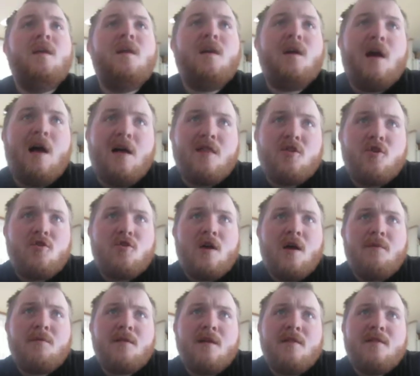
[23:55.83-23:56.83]
Author
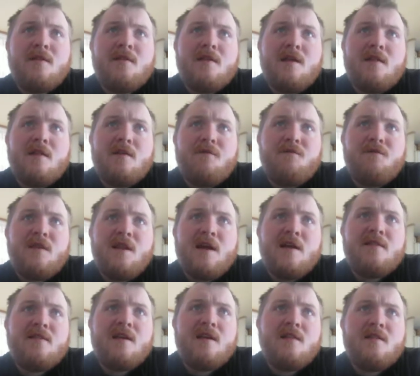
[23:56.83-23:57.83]
Tom Clancy says the
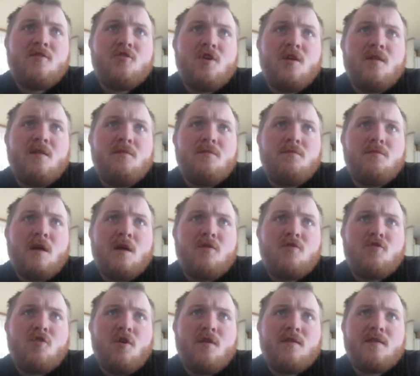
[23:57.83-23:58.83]
United States should not
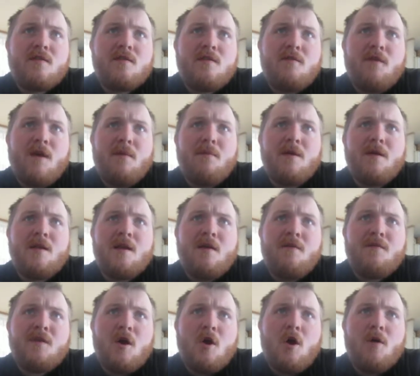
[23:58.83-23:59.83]
slow its development
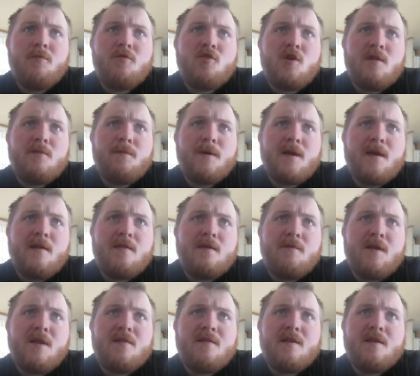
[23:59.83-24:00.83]
of arms just because
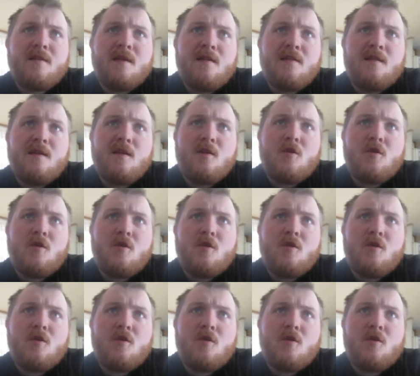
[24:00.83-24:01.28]
of its success in the